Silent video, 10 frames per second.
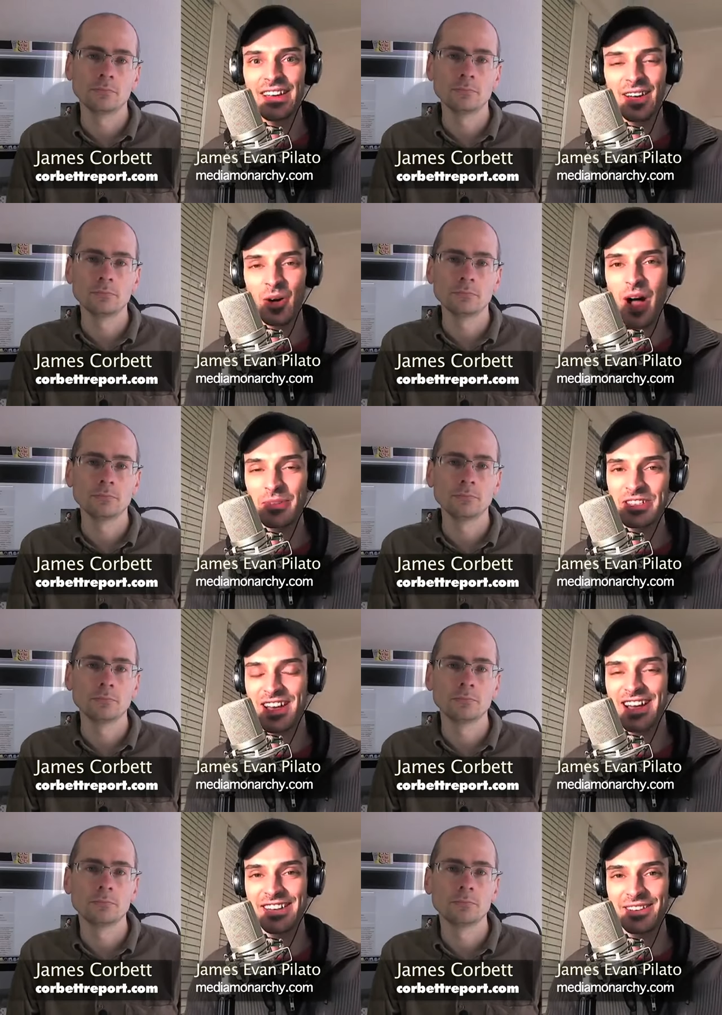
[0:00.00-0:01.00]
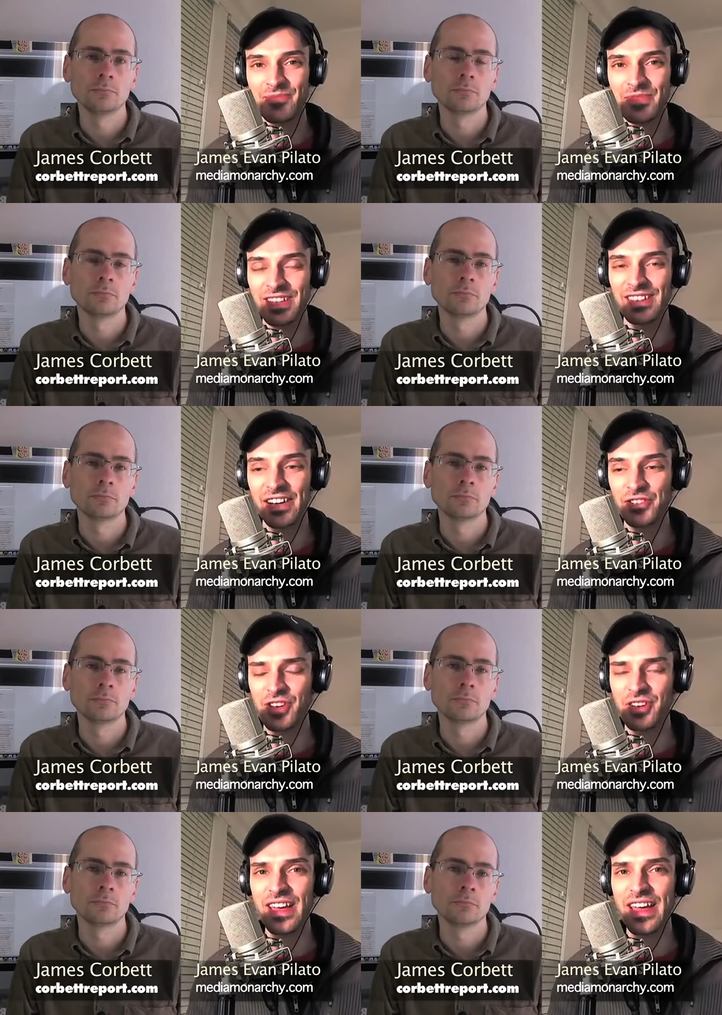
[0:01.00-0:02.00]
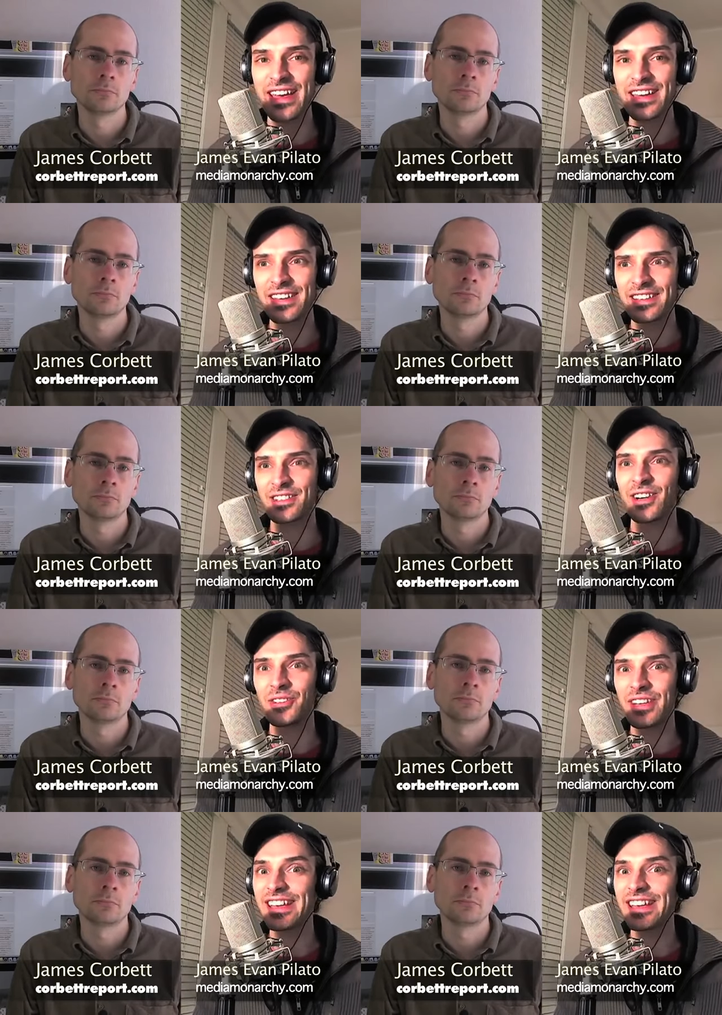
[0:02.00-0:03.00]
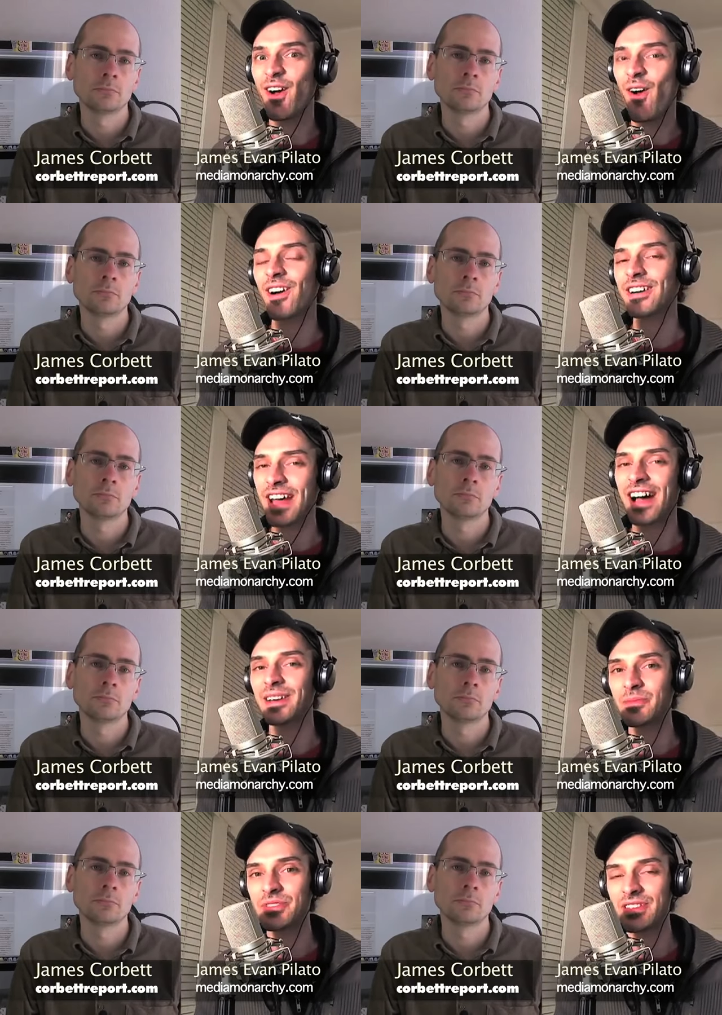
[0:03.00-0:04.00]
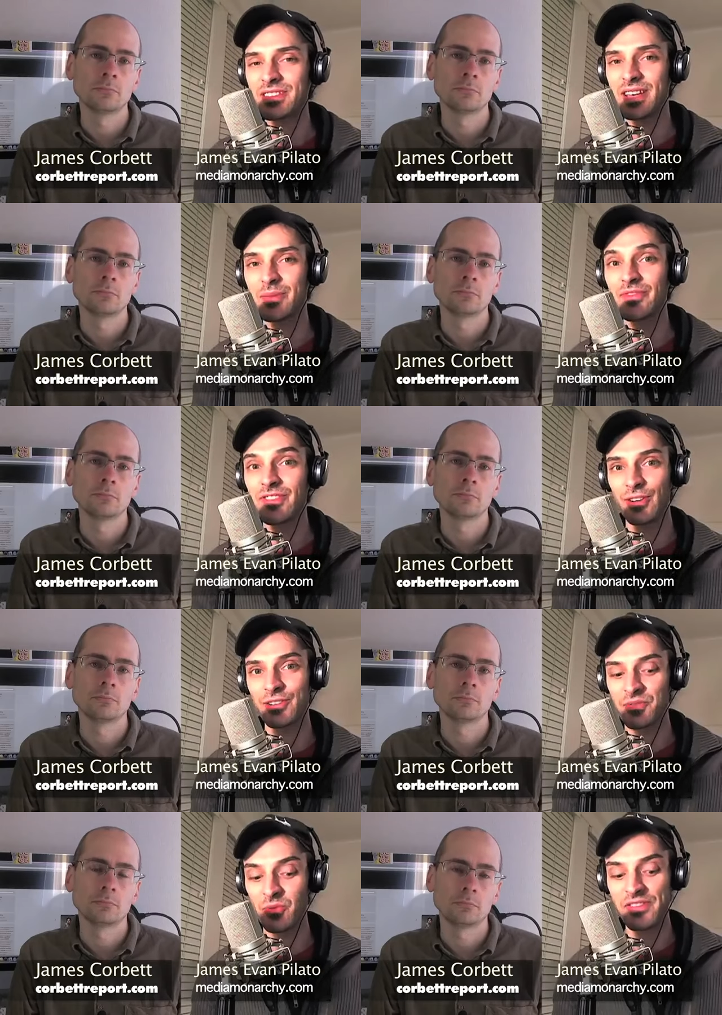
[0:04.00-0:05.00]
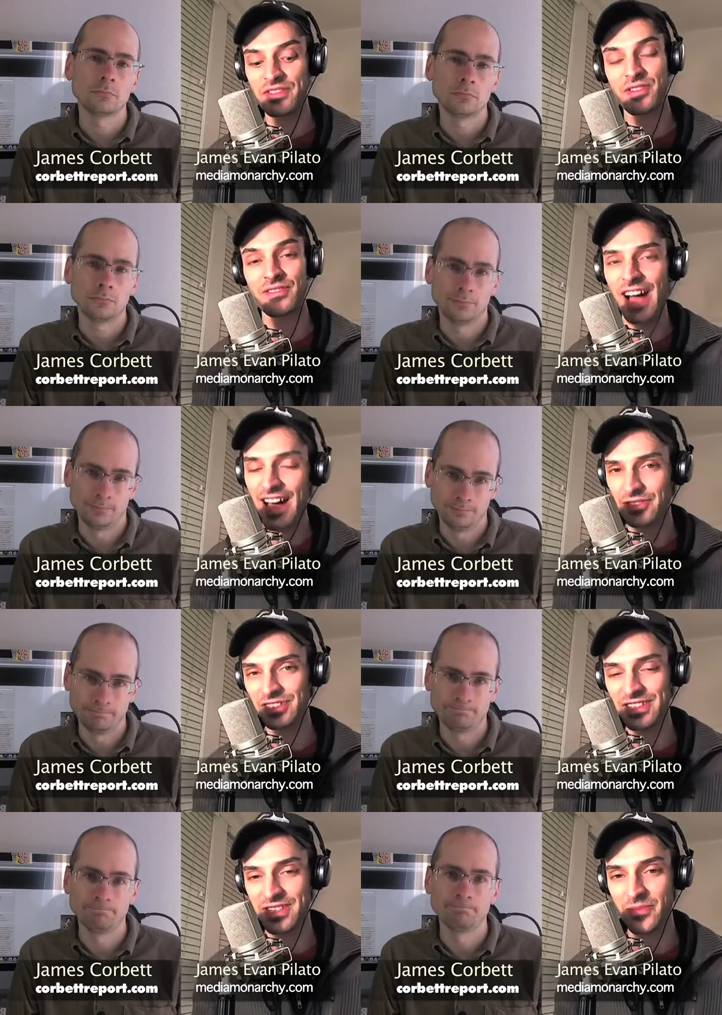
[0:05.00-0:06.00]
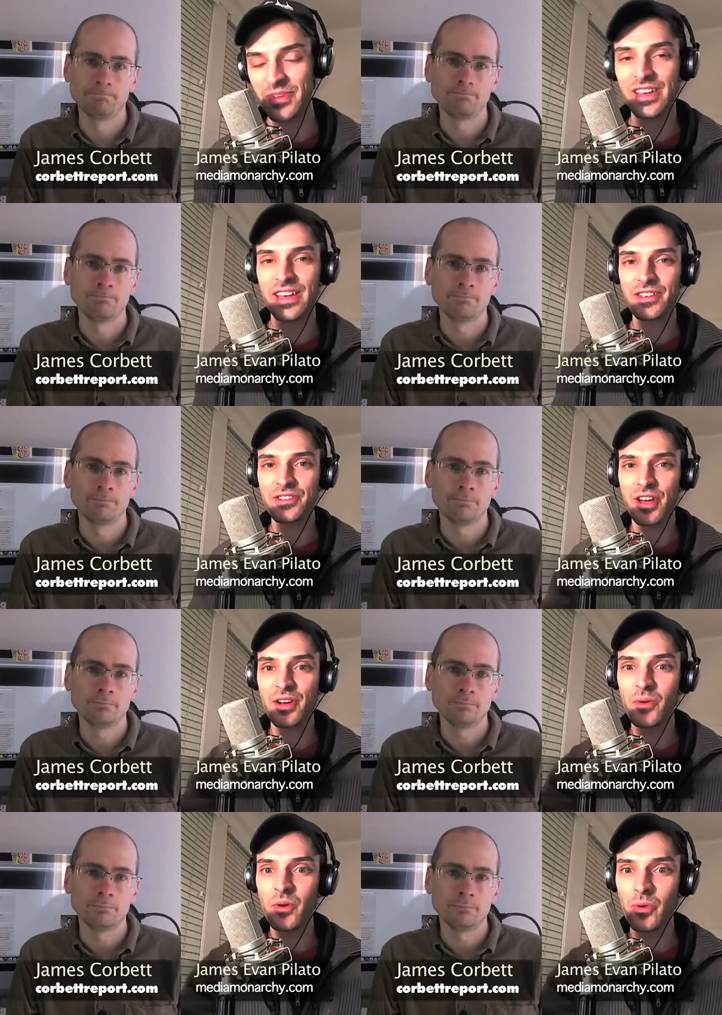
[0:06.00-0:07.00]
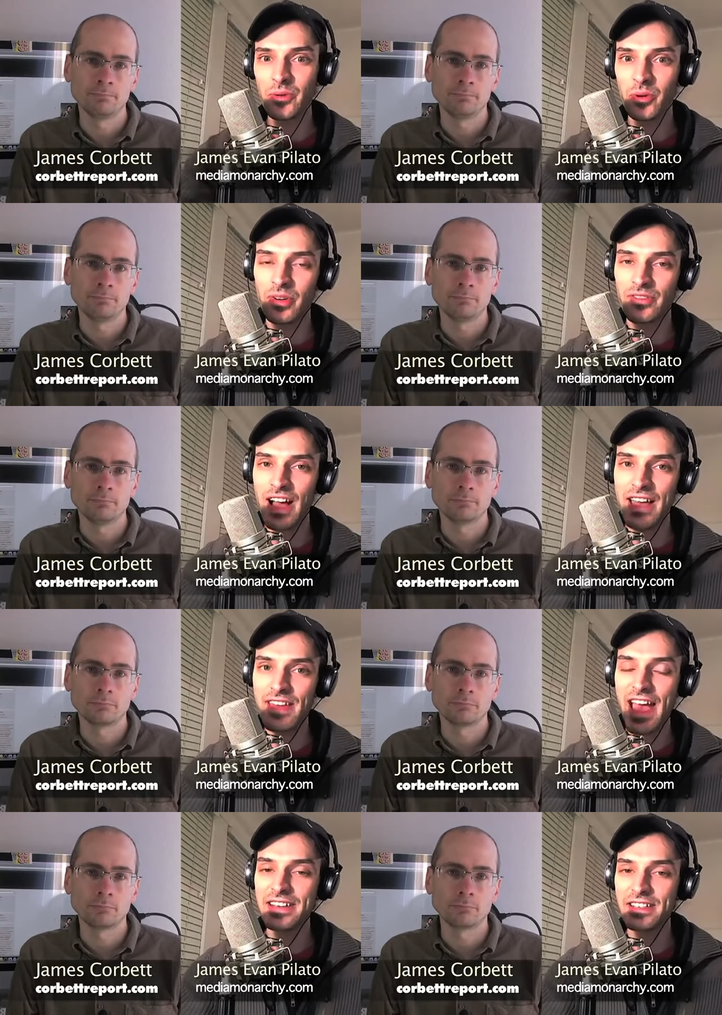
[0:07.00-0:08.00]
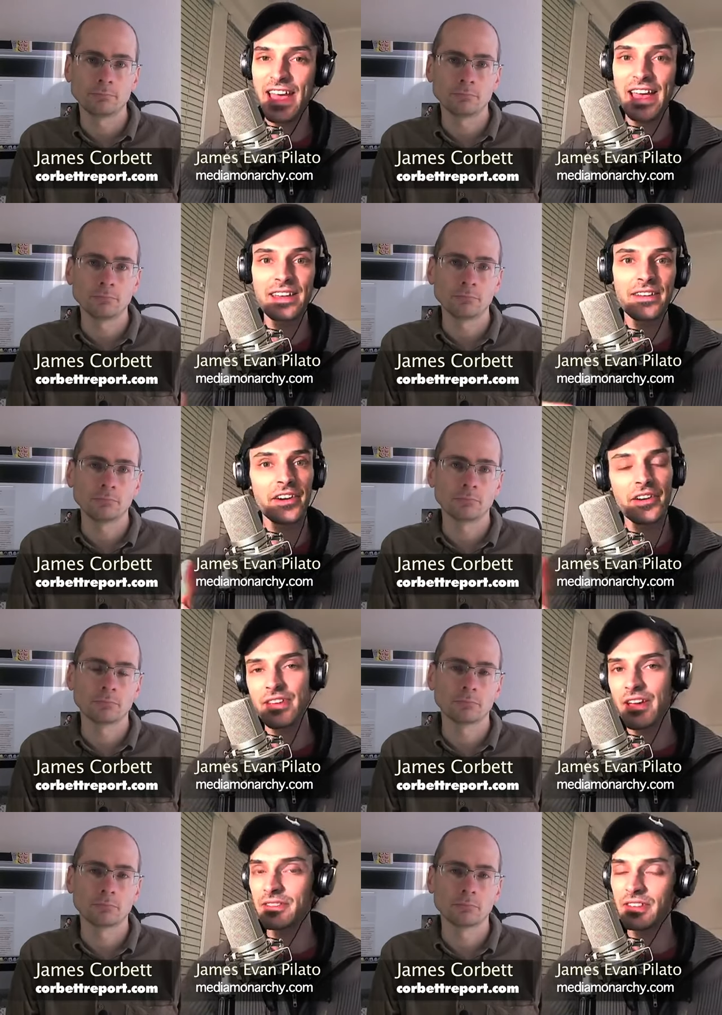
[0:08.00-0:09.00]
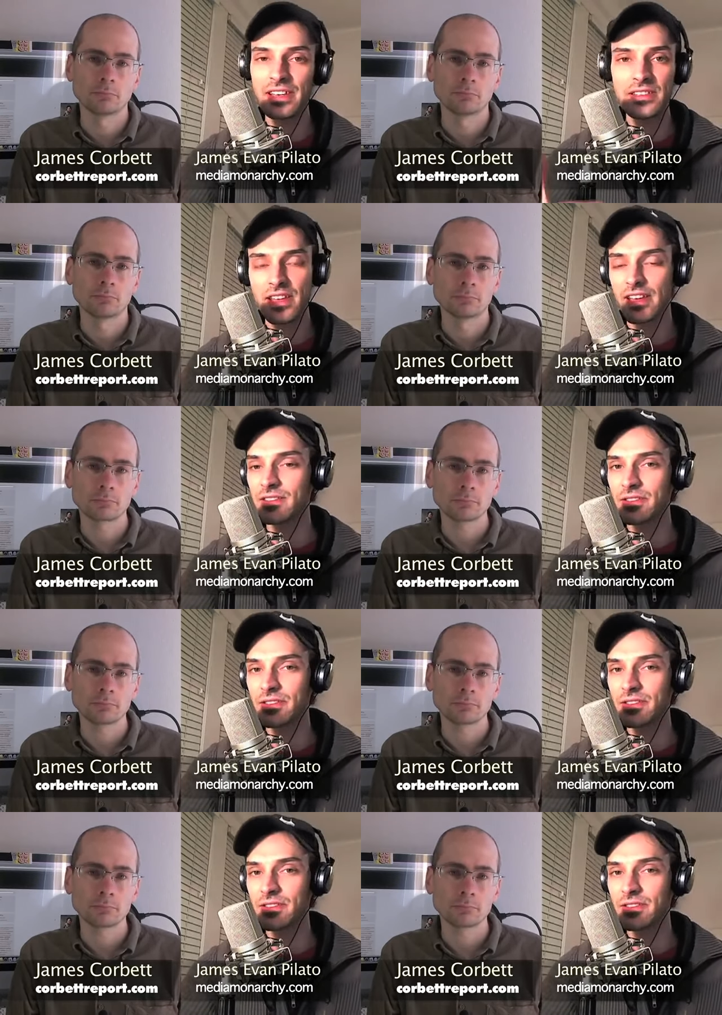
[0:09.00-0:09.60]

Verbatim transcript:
Speaker 1: Obama-Sia selection, and it's called "In Hard Times, Some Flirt with Survivalism." So we will provide that and all the other links and